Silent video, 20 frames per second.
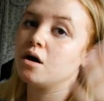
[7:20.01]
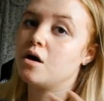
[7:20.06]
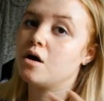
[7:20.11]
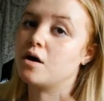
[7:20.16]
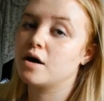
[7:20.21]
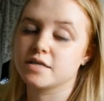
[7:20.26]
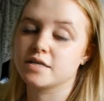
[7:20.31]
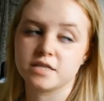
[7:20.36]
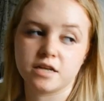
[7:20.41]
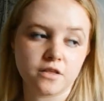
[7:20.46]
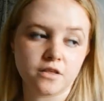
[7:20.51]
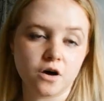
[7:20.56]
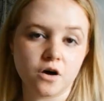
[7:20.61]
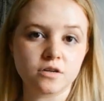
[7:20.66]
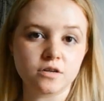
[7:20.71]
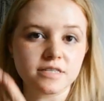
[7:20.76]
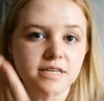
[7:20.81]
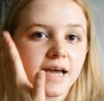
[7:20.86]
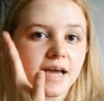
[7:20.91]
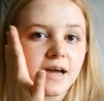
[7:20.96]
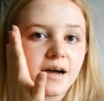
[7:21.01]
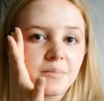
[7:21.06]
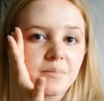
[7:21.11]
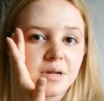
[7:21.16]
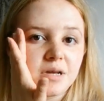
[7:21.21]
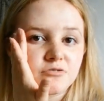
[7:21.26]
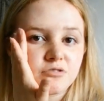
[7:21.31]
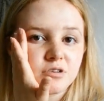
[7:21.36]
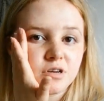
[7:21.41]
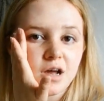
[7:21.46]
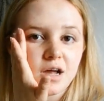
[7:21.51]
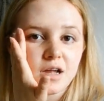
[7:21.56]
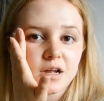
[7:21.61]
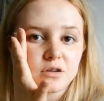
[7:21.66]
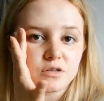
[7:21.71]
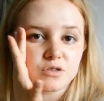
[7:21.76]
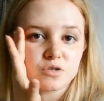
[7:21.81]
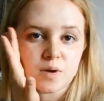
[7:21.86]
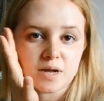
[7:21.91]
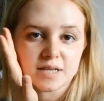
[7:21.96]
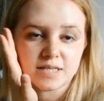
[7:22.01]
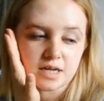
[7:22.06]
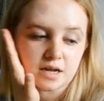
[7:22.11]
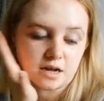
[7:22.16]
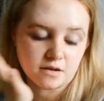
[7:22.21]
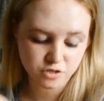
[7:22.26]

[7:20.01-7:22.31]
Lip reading: Oh, it's another hot day. I'm literally like sweating.